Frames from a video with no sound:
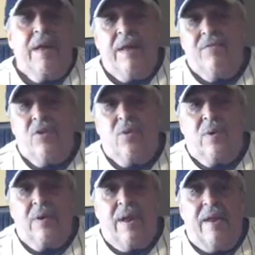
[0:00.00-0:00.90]
If you
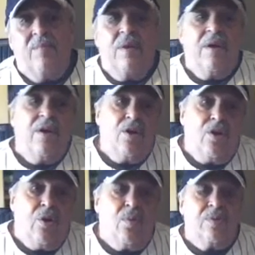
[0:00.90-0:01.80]
were late,
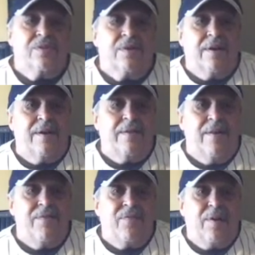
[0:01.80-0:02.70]
you were stuck in
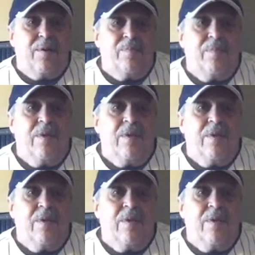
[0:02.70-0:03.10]
left field.